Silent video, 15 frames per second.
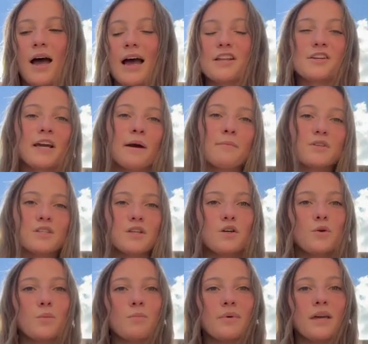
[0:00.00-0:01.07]
I took out
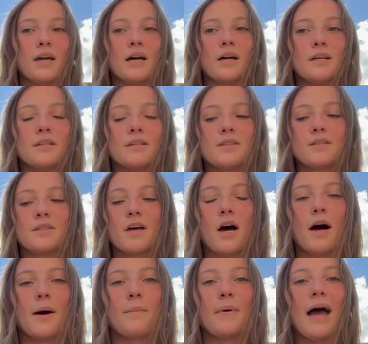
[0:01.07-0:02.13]
Mizzou because
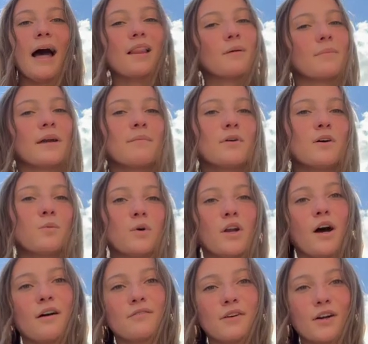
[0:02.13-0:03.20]
Alabama would
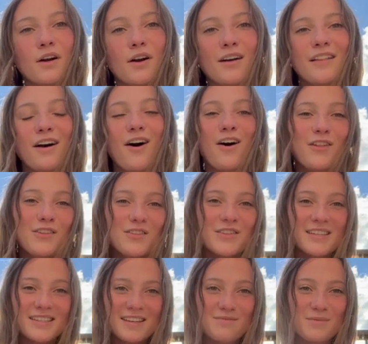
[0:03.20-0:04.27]
offer all
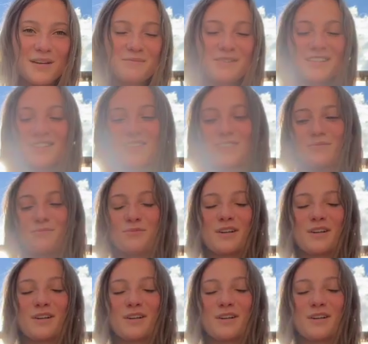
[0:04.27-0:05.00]
the same benefits,